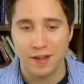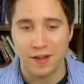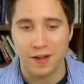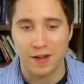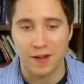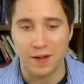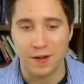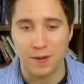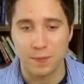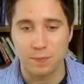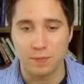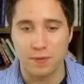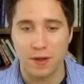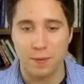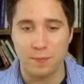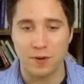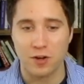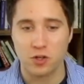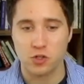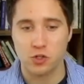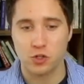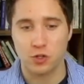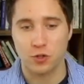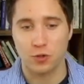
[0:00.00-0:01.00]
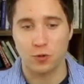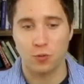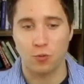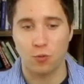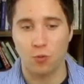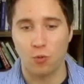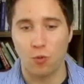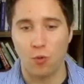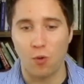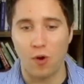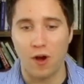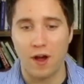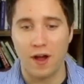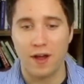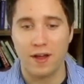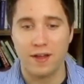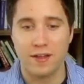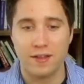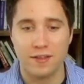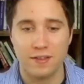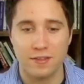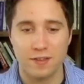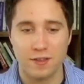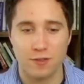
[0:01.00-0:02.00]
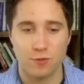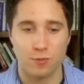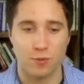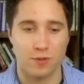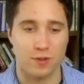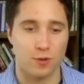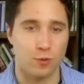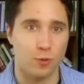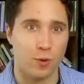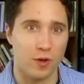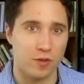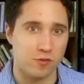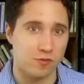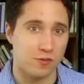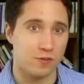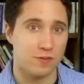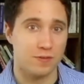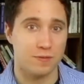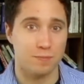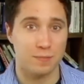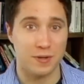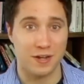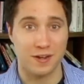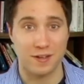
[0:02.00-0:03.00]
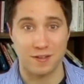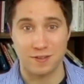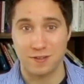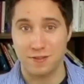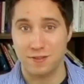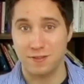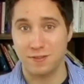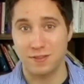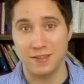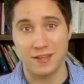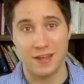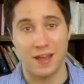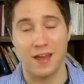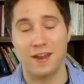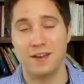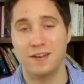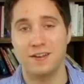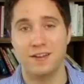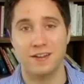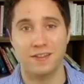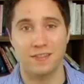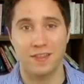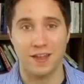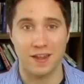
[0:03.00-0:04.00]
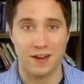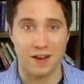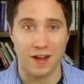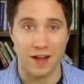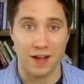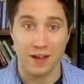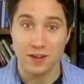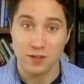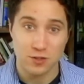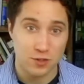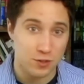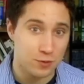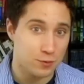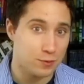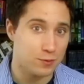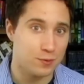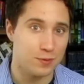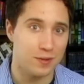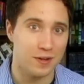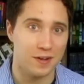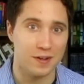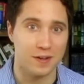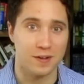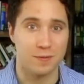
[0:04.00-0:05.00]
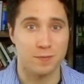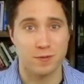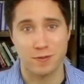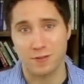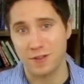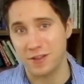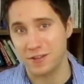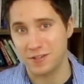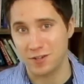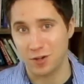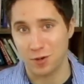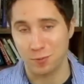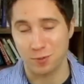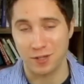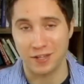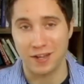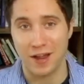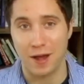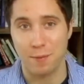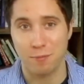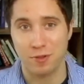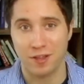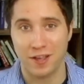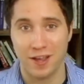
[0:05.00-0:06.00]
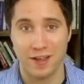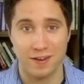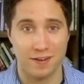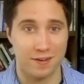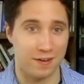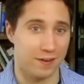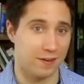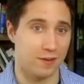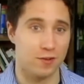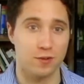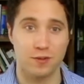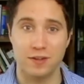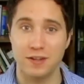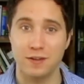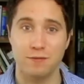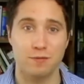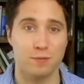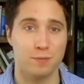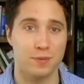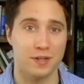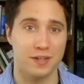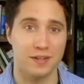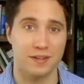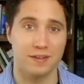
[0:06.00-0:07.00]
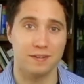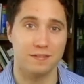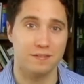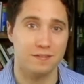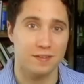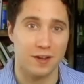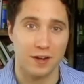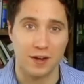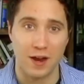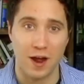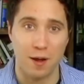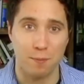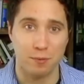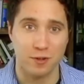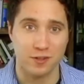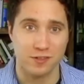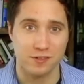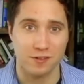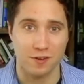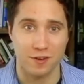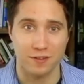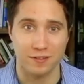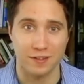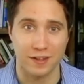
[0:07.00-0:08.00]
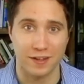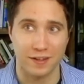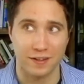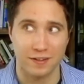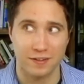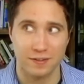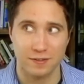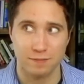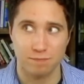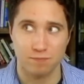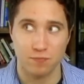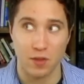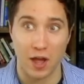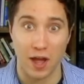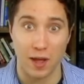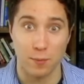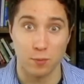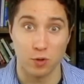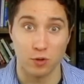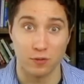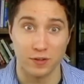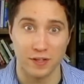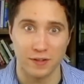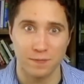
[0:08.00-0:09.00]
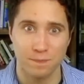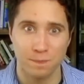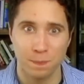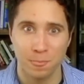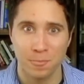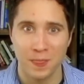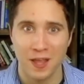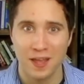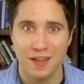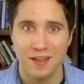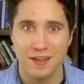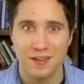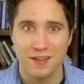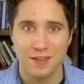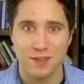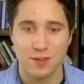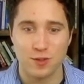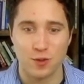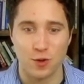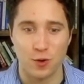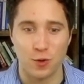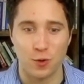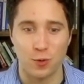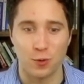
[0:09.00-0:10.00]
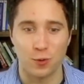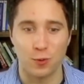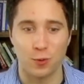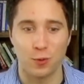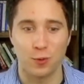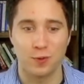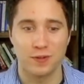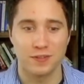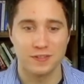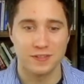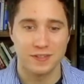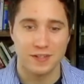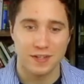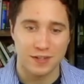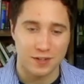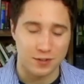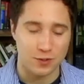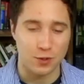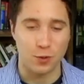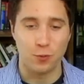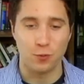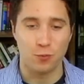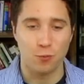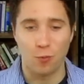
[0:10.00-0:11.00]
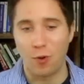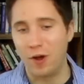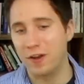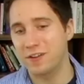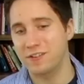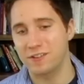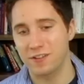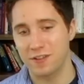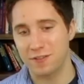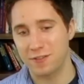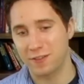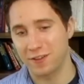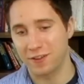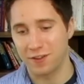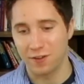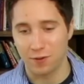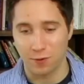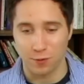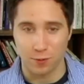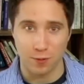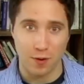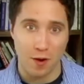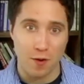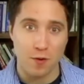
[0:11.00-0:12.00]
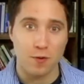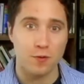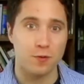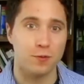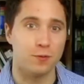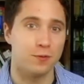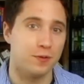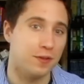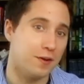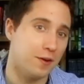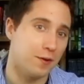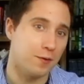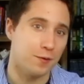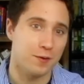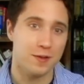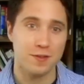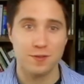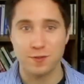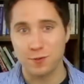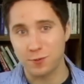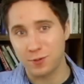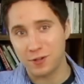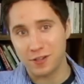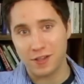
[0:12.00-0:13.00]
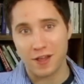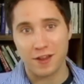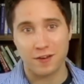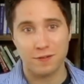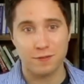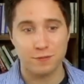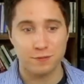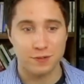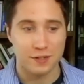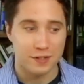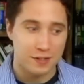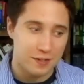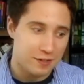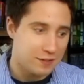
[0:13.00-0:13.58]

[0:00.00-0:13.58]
I'm not sure why this was a question, because the editing that I do is not terribly complicated and could even be accomplished on like iMovie. So don't watch this and go, oh, he's doing a lot of